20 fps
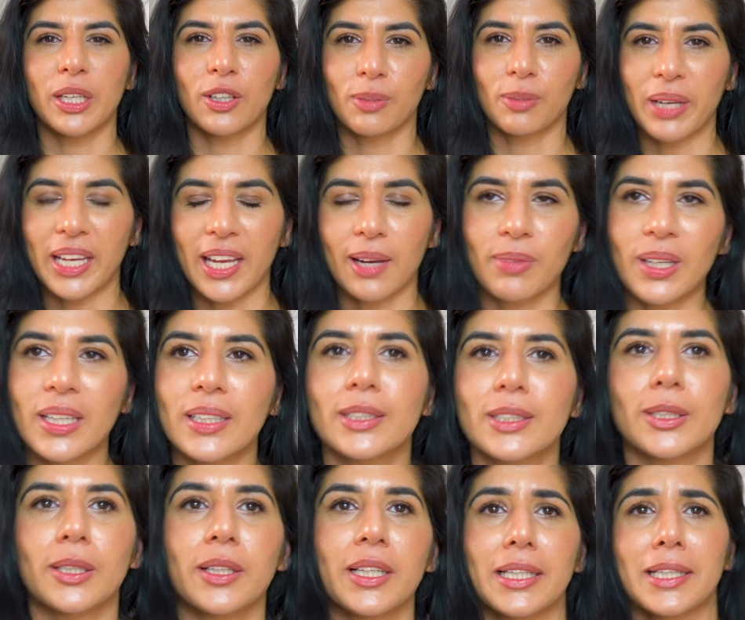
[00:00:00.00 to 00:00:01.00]
on my camera?
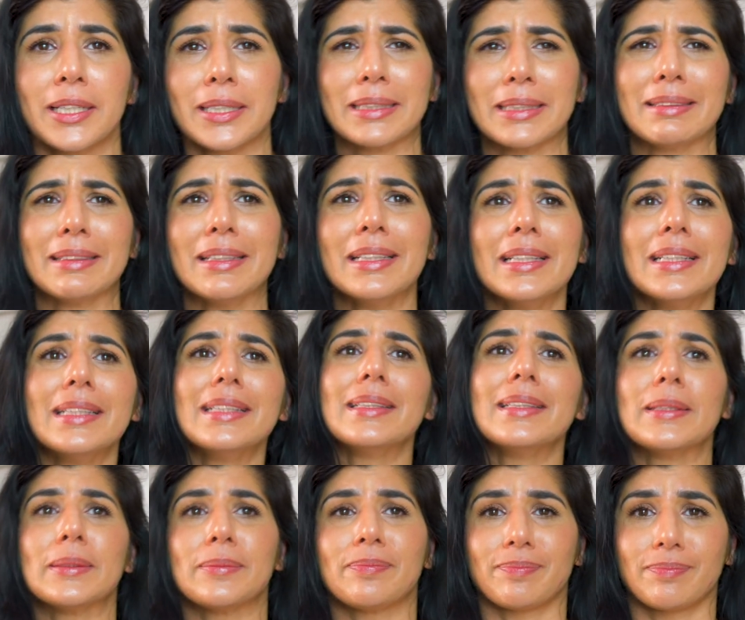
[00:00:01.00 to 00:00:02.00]
Sorry.
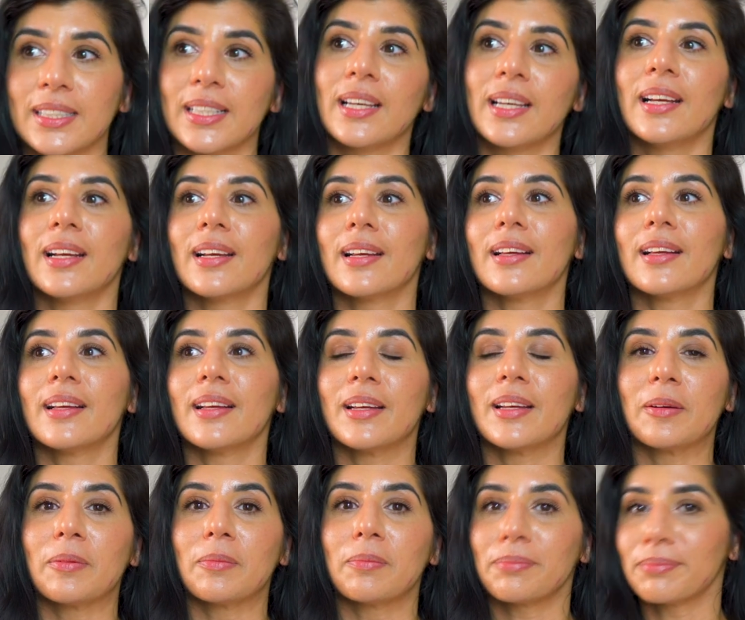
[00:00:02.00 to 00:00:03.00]

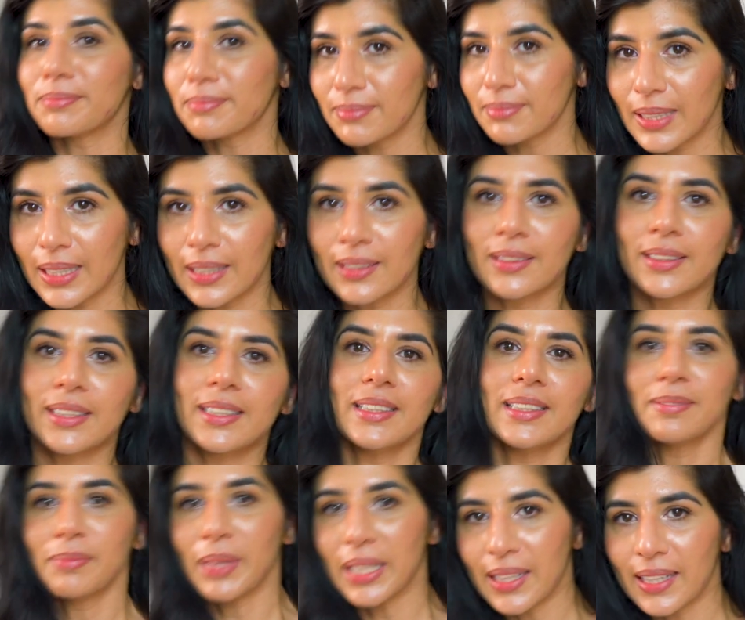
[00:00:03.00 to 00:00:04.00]
Apparently,
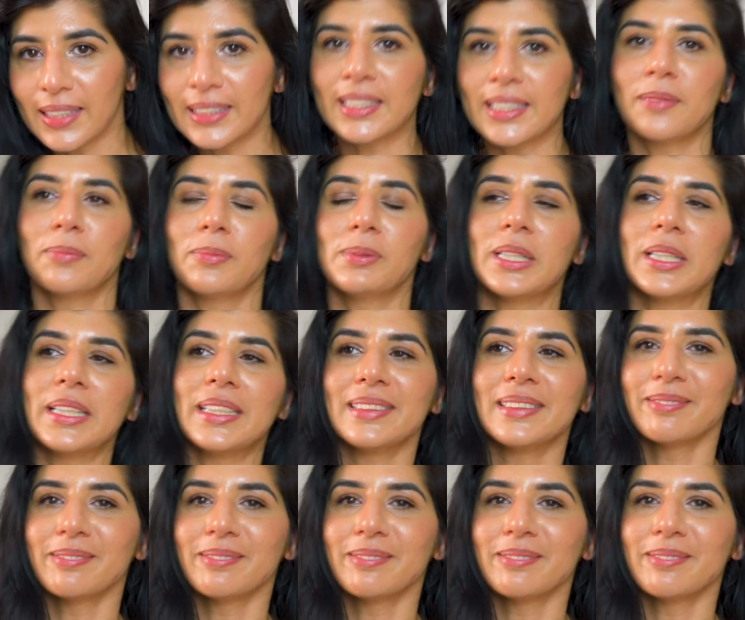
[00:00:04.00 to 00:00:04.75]
the last company.